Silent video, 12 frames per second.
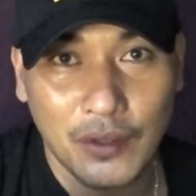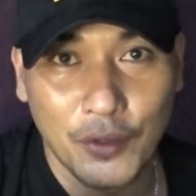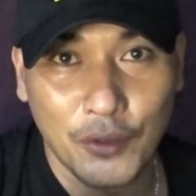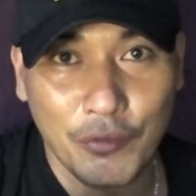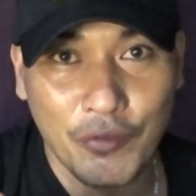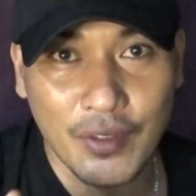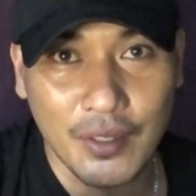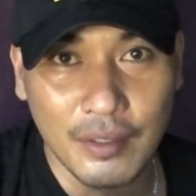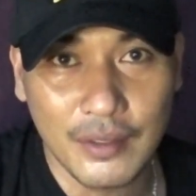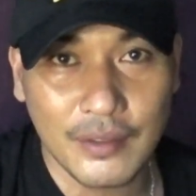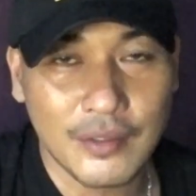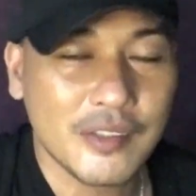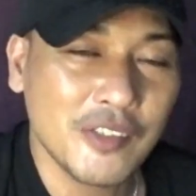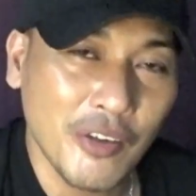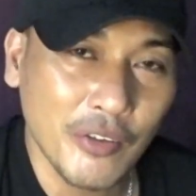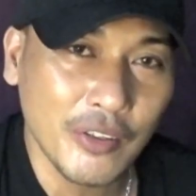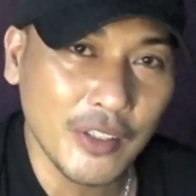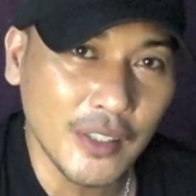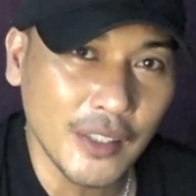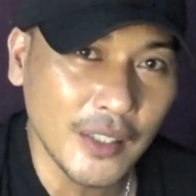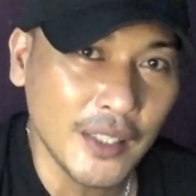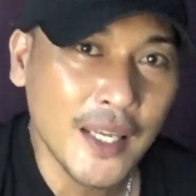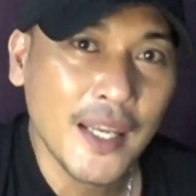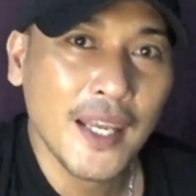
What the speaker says: of the Sony